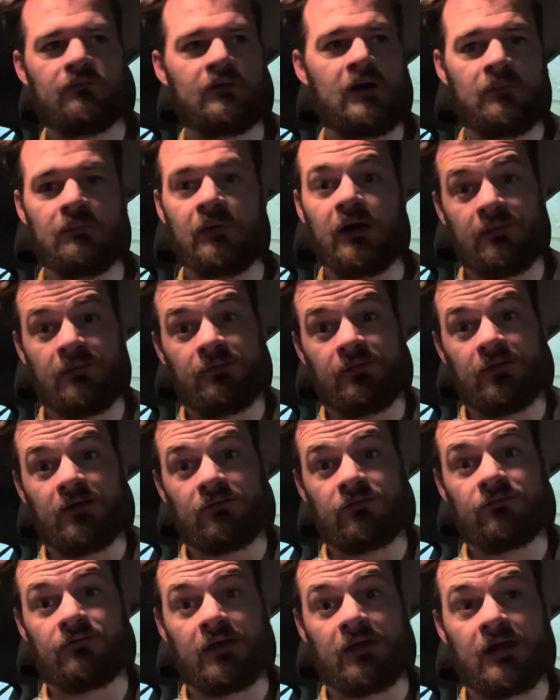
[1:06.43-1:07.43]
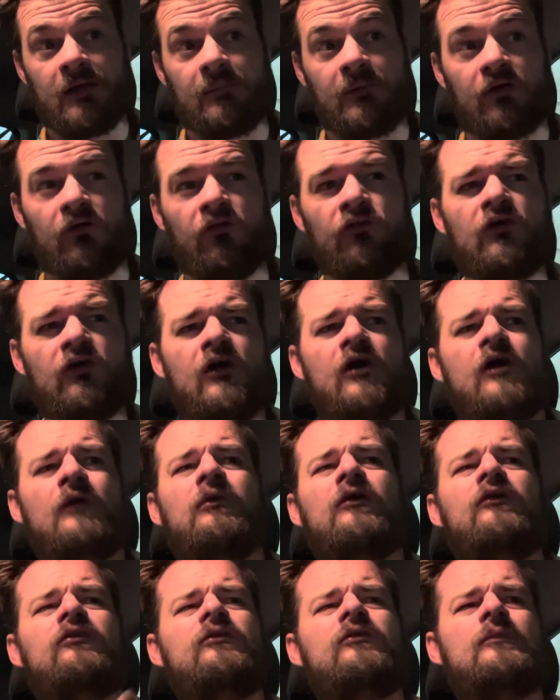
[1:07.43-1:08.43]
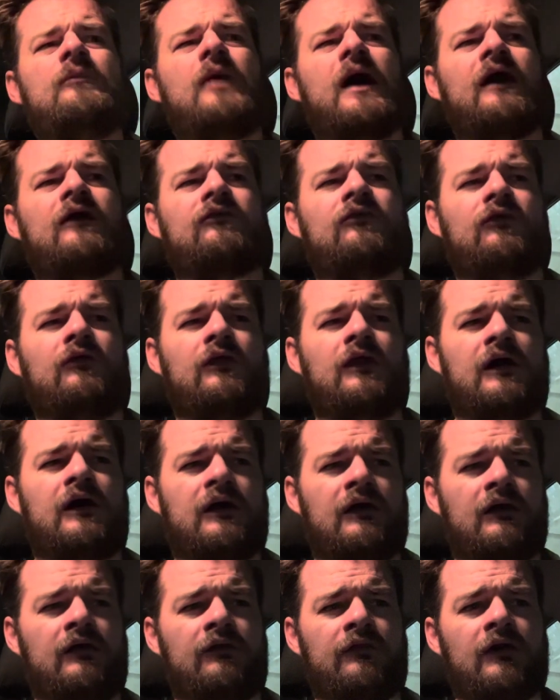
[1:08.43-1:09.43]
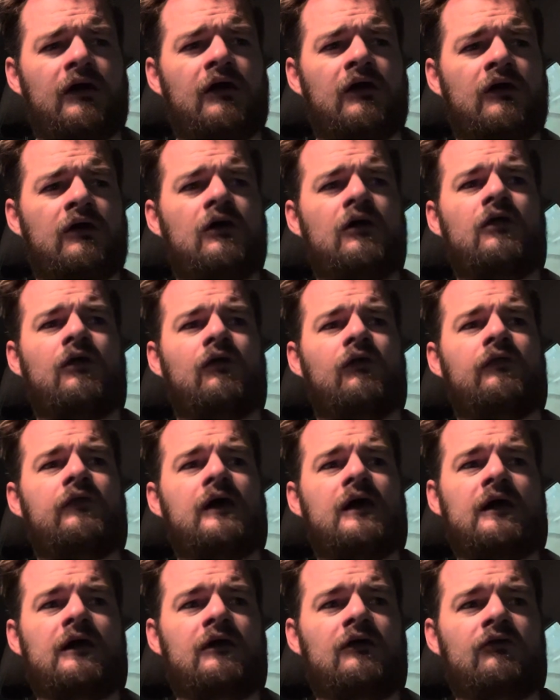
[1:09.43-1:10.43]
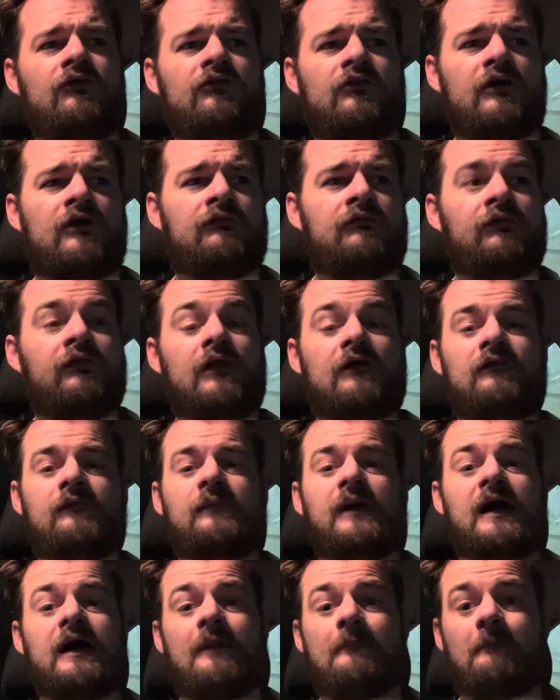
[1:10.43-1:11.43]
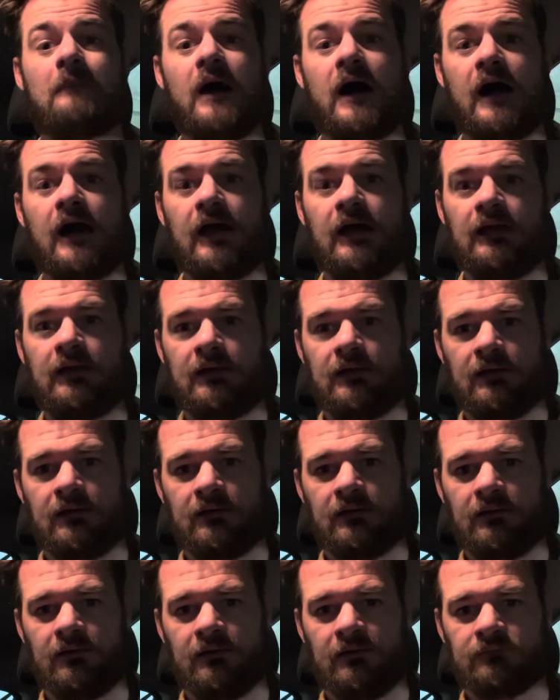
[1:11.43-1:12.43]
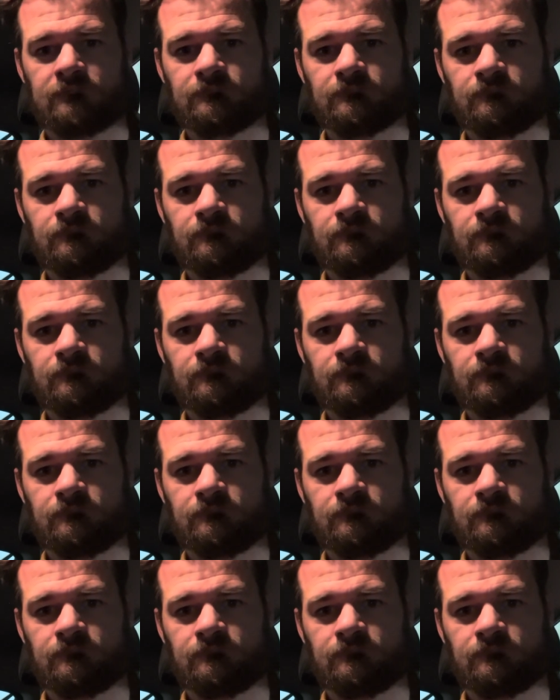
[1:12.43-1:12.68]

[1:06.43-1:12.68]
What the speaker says: I think it's the chemicals. Brings me back to the good old days of living by a mine.